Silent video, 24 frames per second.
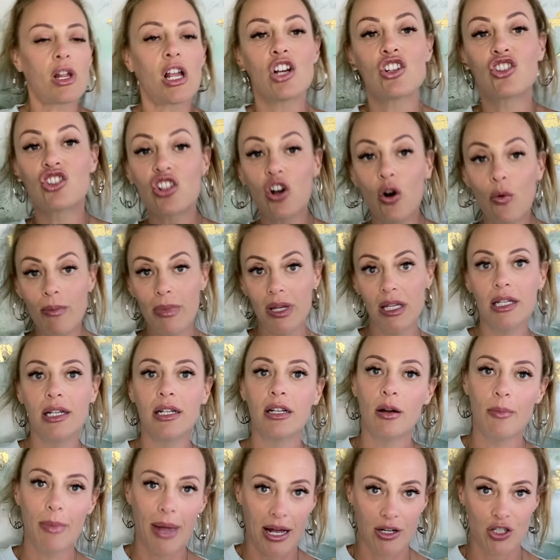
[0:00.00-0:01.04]
So
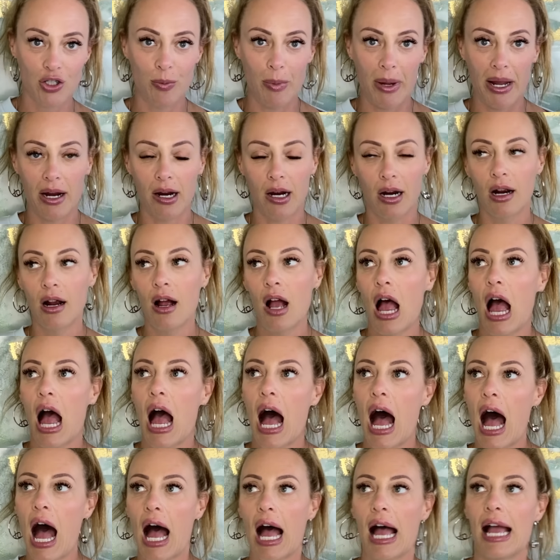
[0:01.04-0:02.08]
Millionaire Matchmaker,
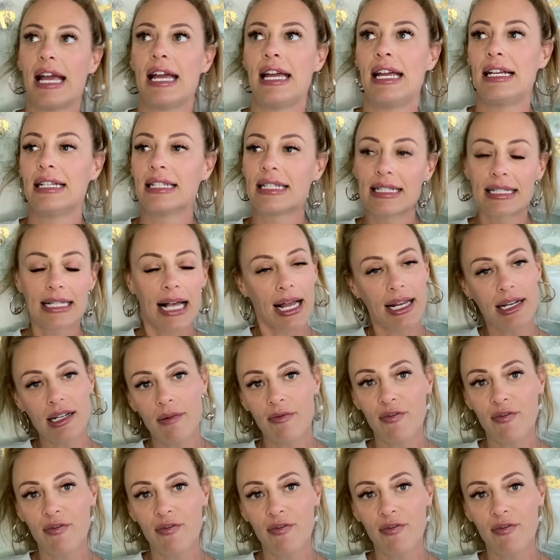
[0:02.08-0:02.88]
I signed